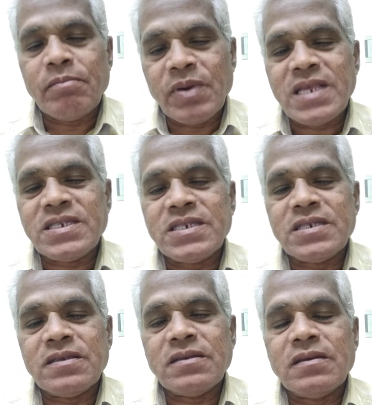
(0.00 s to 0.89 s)
plus
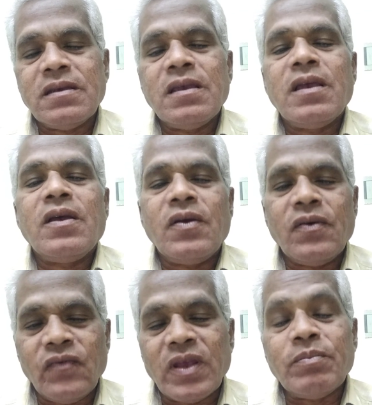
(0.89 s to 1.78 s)

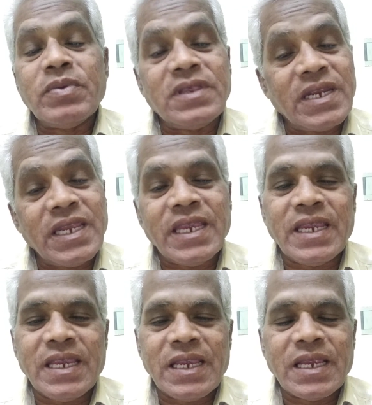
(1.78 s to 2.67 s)
verb 3
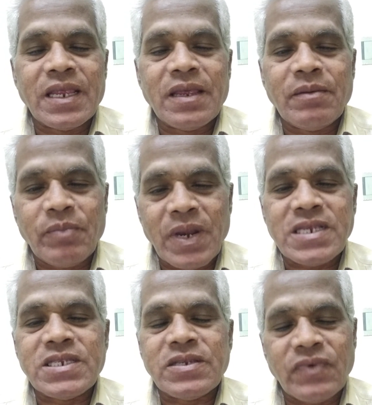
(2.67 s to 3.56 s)

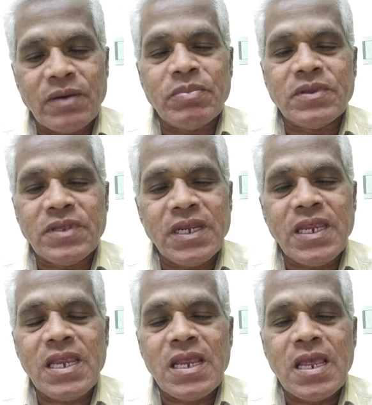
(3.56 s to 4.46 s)
plus verb 3
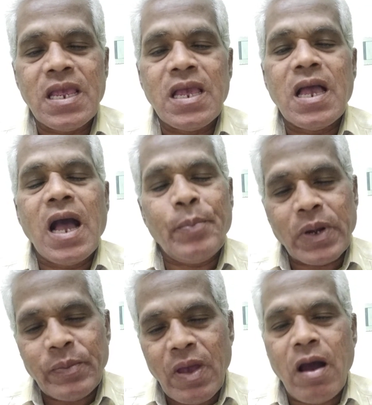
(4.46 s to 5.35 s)

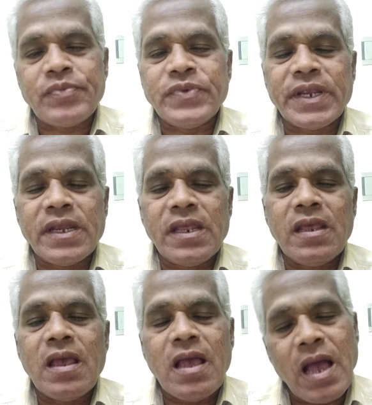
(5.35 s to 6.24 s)
apparama object
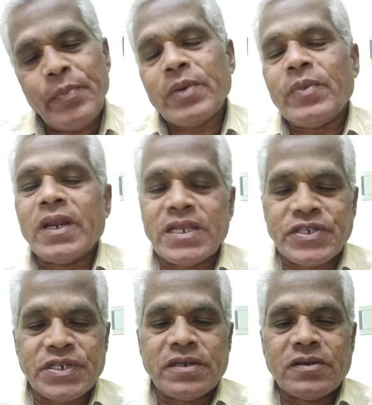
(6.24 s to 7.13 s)
apparama
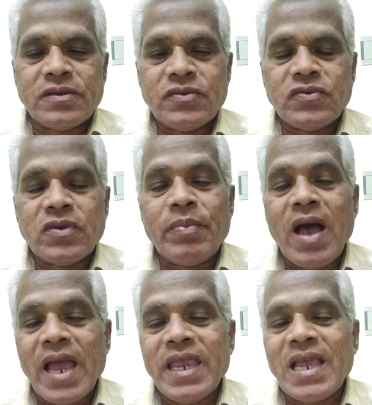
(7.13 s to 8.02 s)
rest so appa
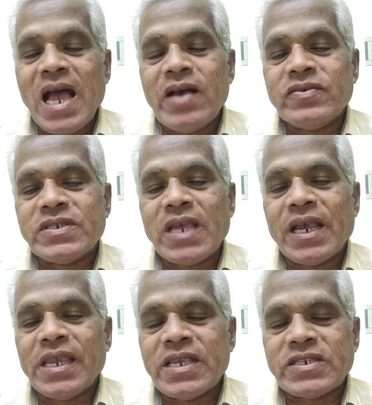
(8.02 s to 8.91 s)
I have sung
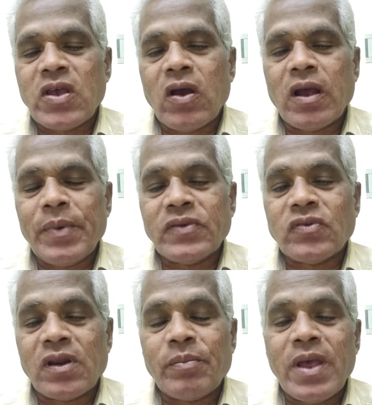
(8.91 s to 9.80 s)
a song appdi
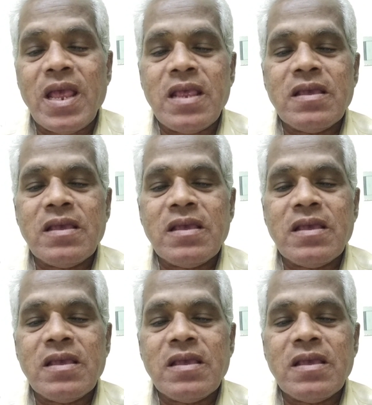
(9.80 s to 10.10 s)
solrappa